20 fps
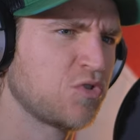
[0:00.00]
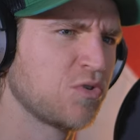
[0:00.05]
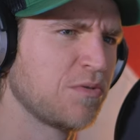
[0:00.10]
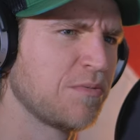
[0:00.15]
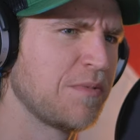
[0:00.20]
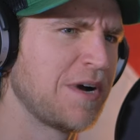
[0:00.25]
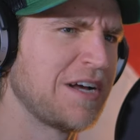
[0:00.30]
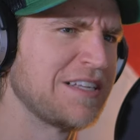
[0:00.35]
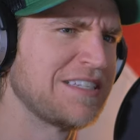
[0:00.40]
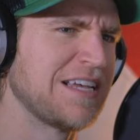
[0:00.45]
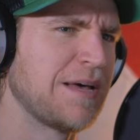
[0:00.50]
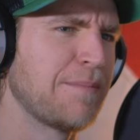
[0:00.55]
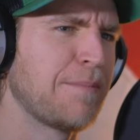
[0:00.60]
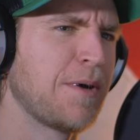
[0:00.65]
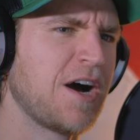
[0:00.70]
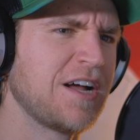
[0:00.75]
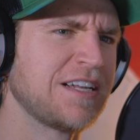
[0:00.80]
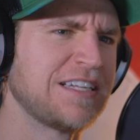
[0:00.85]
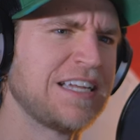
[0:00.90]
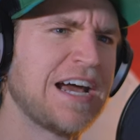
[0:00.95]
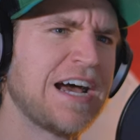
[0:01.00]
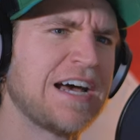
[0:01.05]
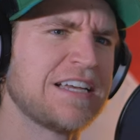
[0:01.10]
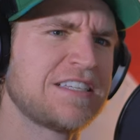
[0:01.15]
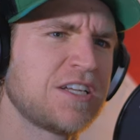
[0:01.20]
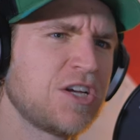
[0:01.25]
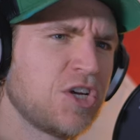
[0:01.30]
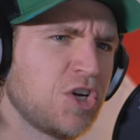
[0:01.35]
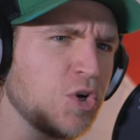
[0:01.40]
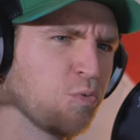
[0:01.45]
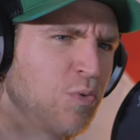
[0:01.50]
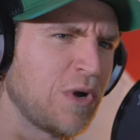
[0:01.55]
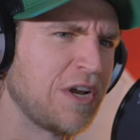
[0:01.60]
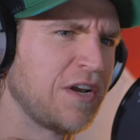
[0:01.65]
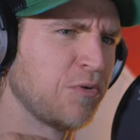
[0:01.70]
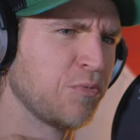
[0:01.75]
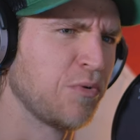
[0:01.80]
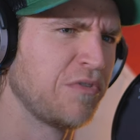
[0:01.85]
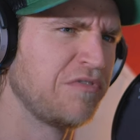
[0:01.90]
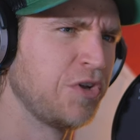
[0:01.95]
Swimmer Mindset podcast, rate
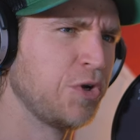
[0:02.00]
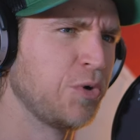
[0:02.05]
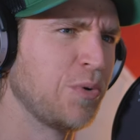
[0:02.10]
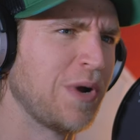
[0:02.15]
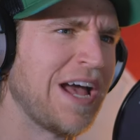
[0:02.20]
and review.